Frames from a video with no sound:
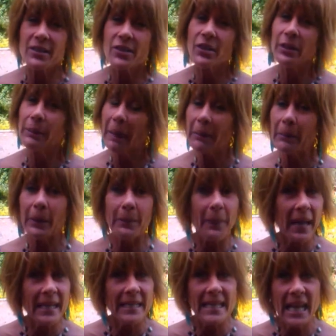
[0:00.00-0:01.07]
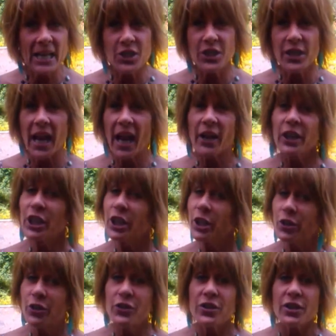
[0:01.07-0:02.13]
So you might want to pay attention to how you
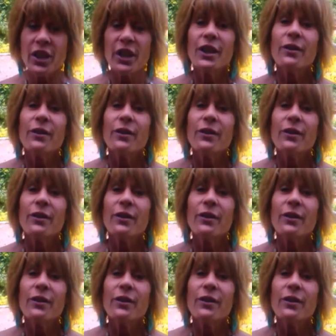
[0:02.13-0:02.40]
use